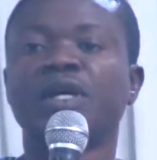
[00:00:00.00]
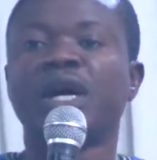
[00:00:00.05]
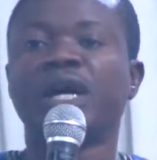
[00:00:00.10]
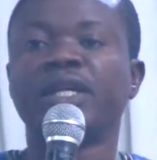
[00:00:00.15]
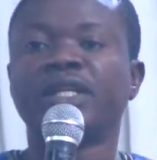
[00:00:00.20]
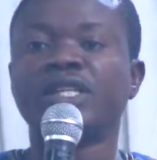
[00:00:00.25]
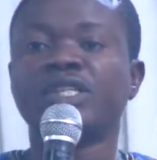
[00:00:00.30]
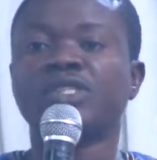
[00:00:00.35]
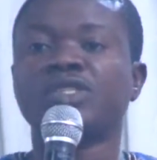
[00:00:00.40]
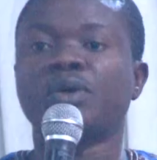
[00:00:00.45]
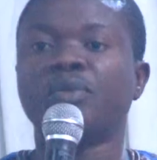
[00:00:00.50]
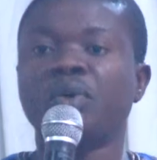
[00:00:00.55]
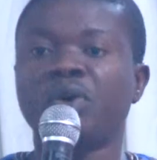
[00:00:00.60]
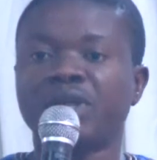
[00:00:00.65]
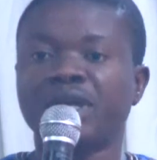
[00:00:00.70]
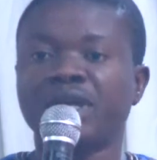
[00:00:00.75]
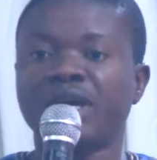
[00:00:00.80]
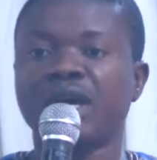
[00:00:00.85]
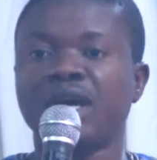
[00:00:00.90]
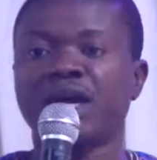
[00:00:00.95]
I did some
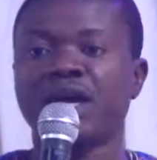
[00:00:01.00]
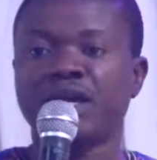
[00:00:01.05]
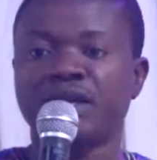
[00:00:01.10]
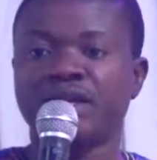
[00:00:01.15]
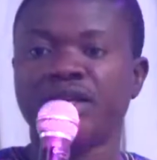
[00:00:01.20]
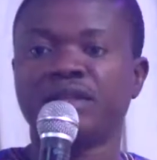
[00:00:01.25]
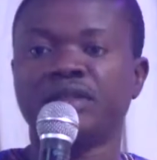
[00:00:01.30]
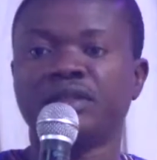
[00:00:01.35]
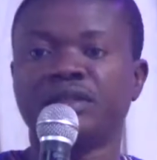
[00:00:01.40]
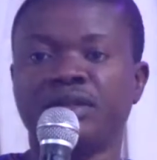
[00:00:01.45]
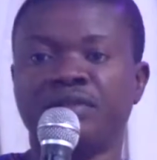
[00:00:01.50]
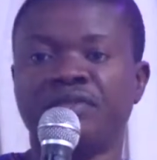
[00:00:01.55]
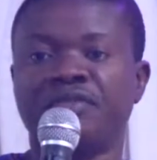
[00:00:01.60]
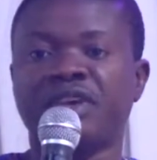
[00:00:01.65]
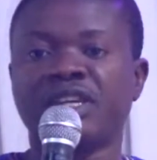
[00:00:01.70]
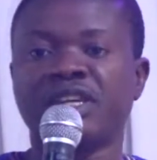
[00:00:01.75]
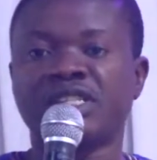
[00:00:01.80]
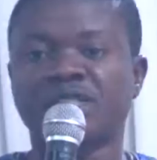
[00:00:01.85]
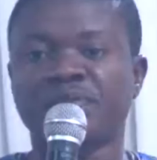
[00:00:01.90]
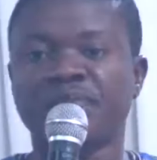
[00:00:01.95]
other
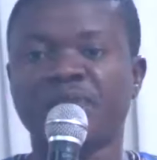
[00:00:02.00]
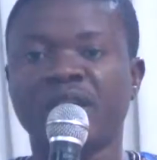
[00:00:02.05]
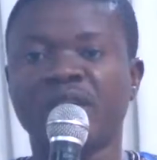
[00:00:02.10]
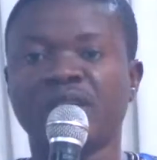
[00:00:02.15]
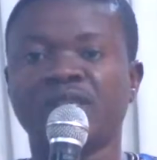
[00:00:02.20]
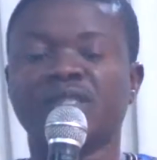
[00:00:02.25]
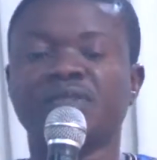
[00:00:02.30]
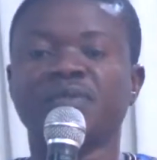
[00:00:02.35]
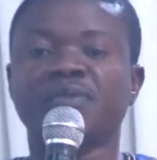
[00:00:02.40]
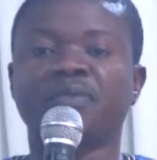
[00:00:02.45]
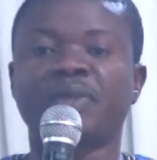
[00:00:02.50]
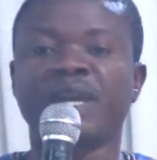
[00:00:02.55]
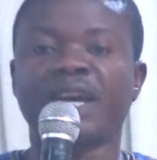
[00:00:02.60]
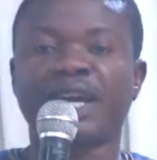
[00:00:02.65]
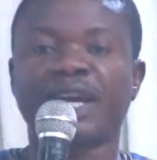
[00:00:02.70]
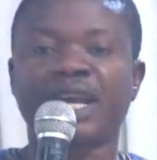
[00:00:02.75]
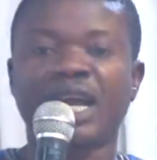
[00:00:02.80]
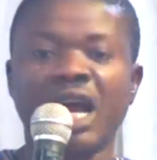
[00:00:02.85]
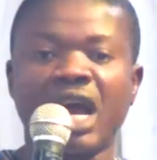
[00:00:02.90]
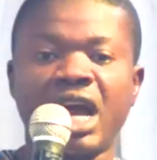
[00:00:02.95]
investment
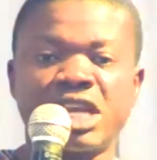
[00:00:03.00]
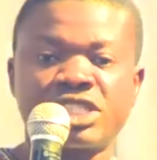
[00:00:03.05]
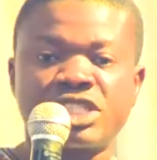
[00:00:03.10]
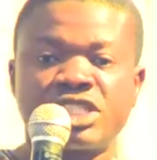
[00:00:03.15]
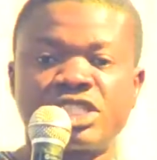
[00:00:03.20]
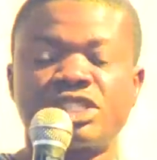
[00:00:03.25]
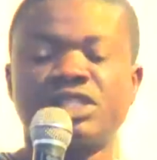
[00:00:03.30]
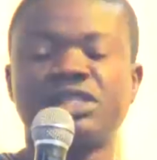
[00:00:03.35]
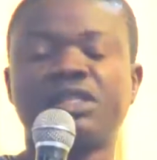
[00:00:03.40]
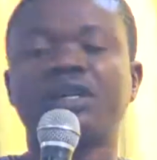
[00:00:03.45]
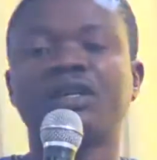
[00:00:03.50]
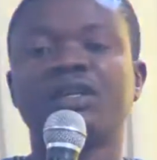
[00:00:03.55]
by cash,